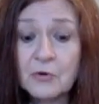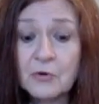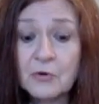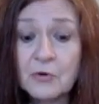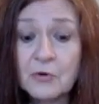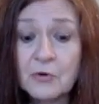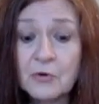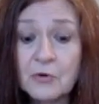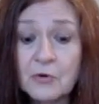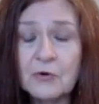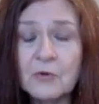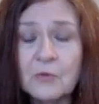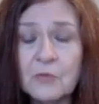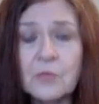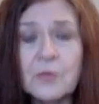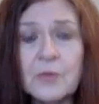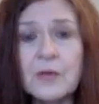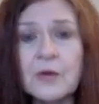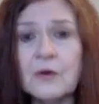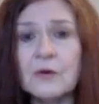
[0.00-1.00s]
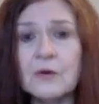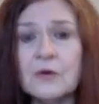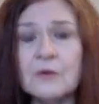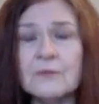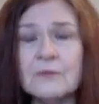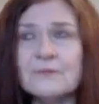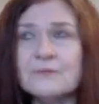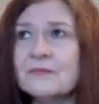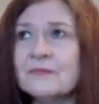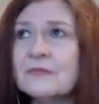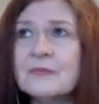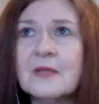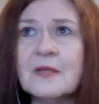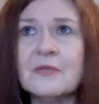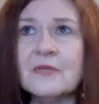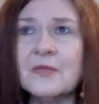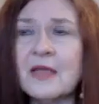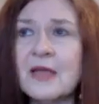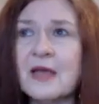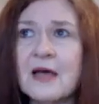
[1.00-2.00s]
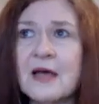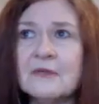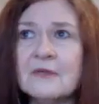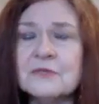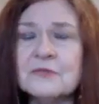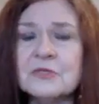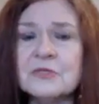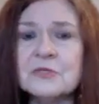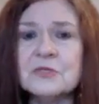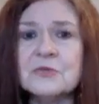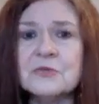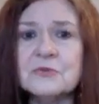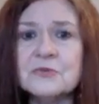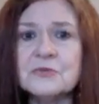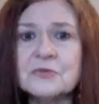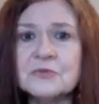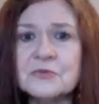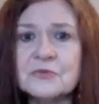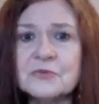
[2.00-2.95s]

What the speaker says: career where they have to use